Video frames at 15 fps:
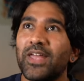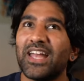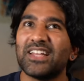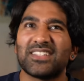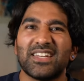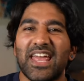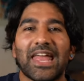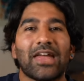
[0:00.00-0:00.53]

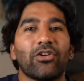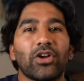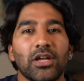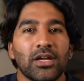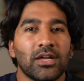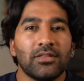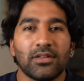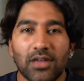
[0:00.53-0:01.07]
it's an
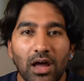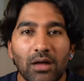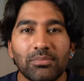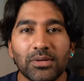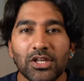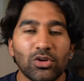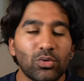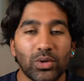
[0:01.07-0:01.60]
area in the
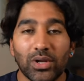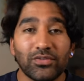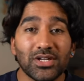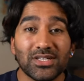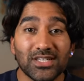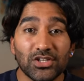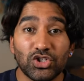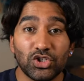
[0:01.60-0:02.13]
company or whatever it
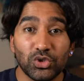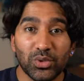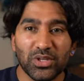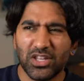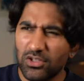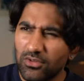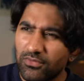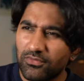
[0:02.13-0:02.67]
is that you're doing
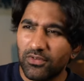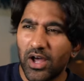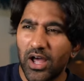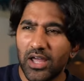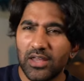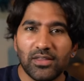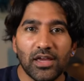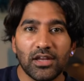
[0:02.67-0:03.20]
that you
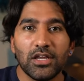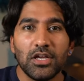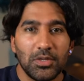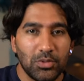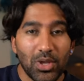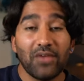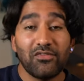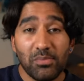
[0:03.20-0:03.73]
find that
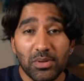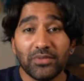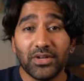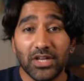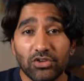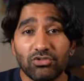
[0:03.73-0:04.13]
you have a bit of an